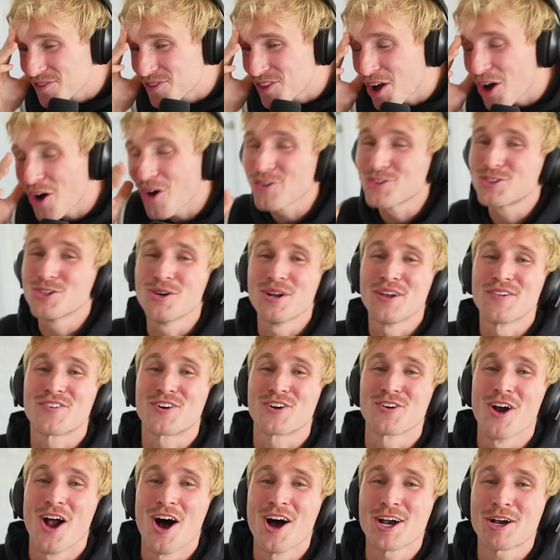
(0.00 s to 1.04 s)
Oh, dude, if
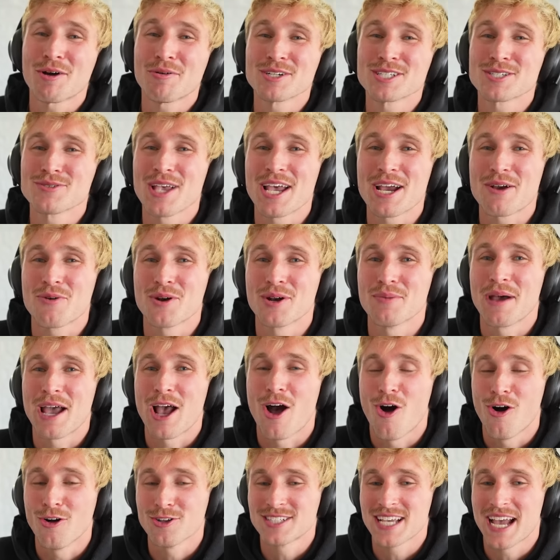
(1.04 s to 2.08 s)
Gronk was like one of my
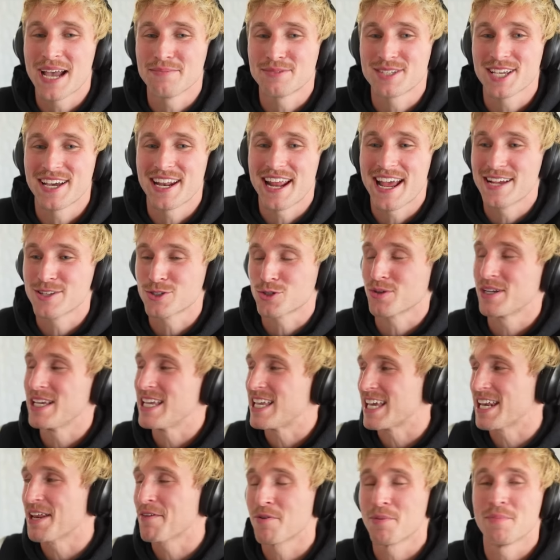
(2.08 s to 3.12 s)
all-time tight ends, or he
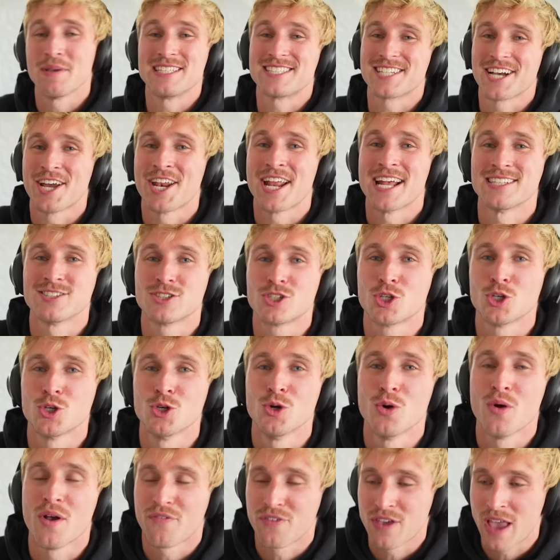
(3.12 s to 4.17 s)
could even be tight end
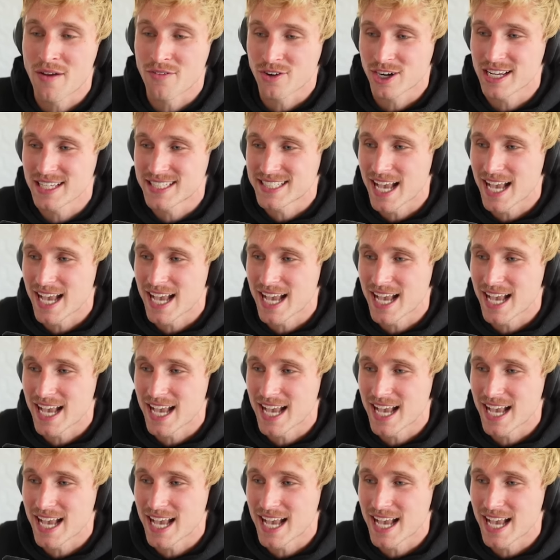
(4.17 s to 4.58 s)
two if he ever gets